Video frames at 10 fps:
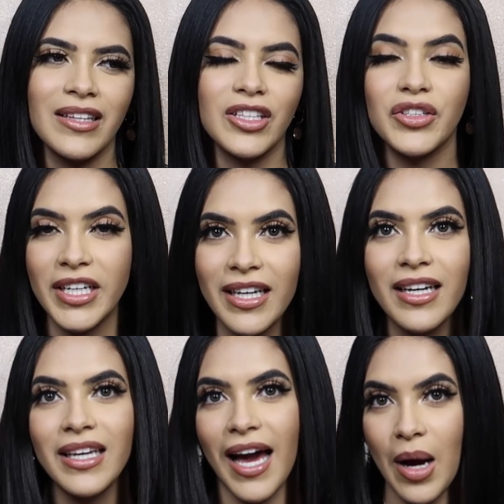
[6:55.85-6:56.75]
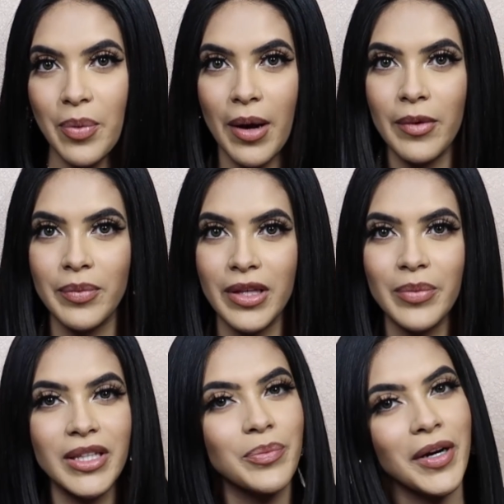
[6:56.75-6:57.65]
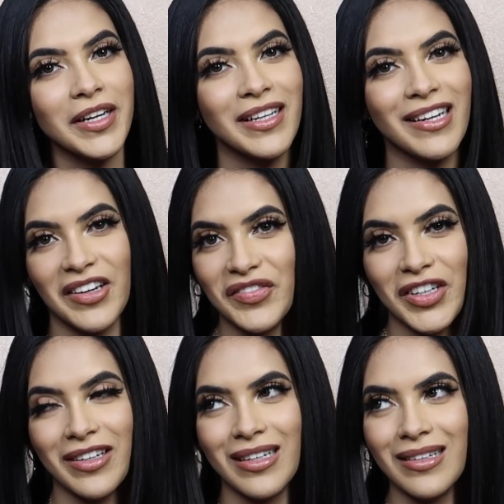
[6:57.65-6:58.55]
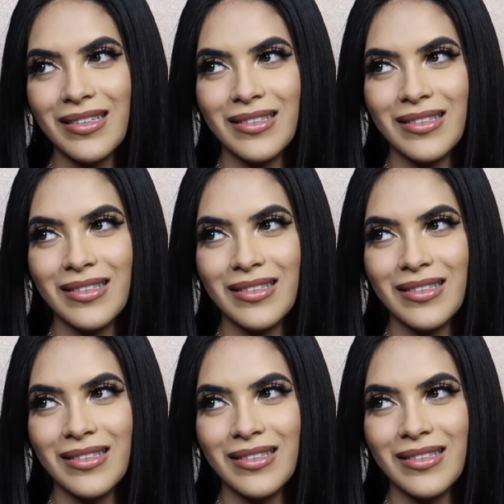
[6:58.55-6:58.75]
The drinking, yeah, probably, but the partying, never.